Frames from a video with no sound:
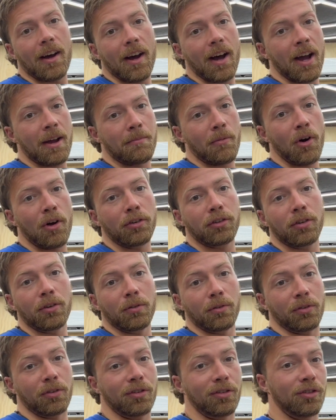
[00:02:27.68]
I'm also
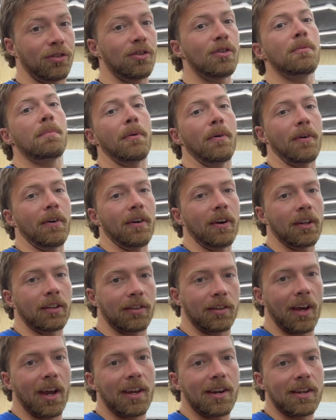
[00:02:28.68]
super
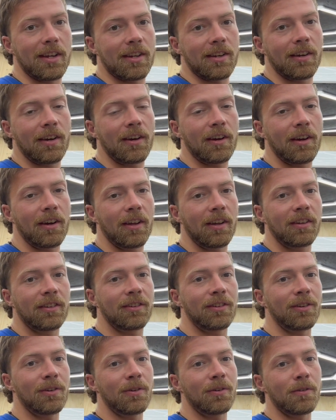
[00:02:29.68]
excited
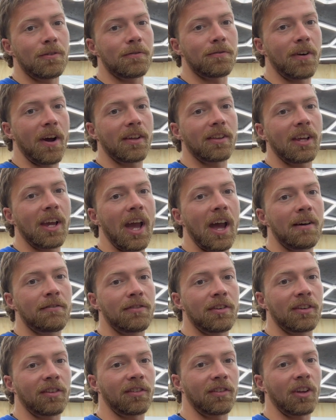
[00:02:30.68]
to finally have
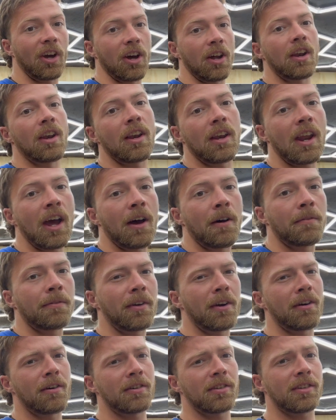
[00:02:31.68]
this done. Now,
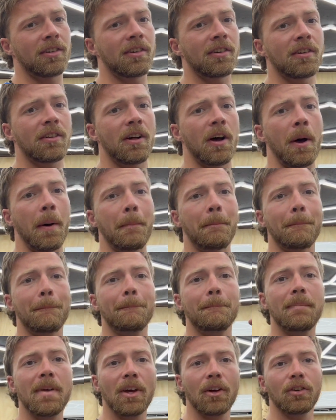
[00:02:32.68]
there are still a
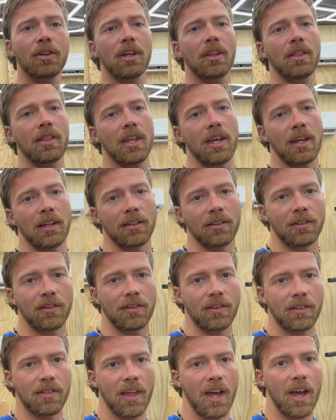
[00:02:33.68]
million
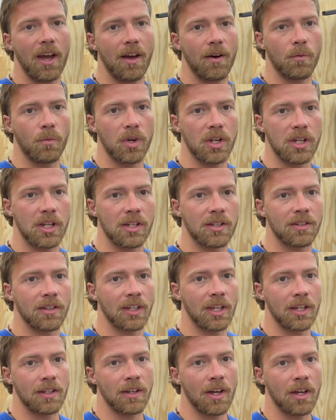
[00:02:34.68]
things that we need to
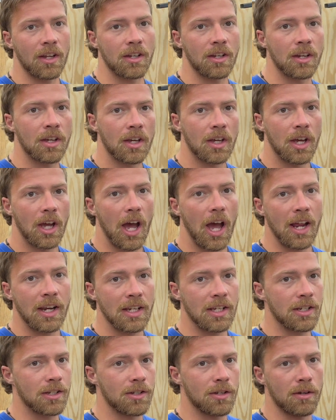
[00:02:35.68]
get done. I
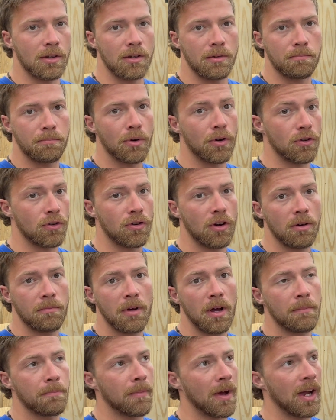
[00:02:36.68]
need to put trim
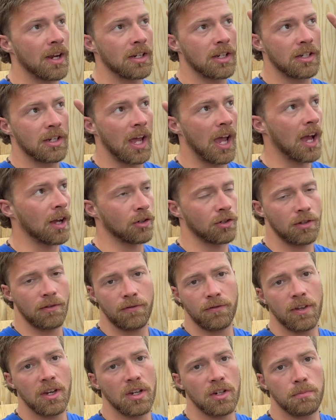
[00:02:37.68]
up. I need to actually
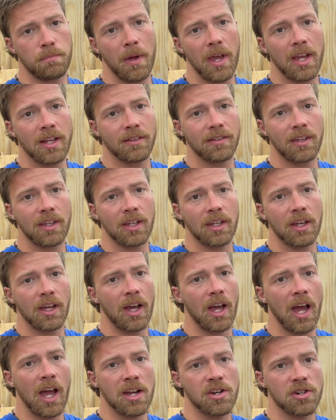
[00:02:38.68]
finish painting.
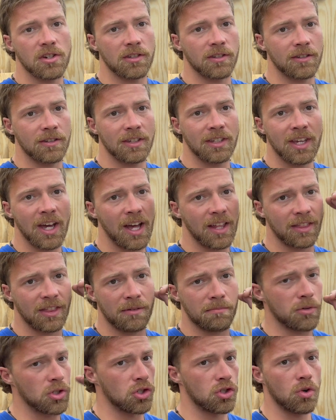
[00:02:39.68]
I just got
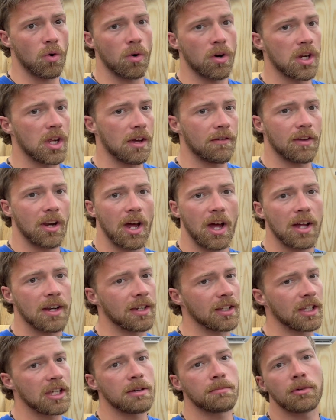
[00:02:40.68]
the majority of it on
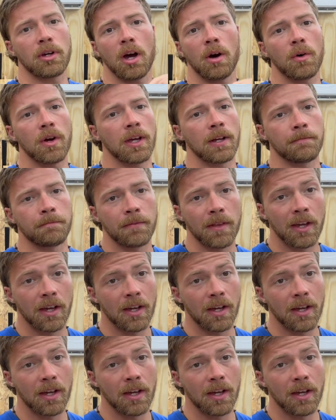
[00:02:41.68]
to keep going.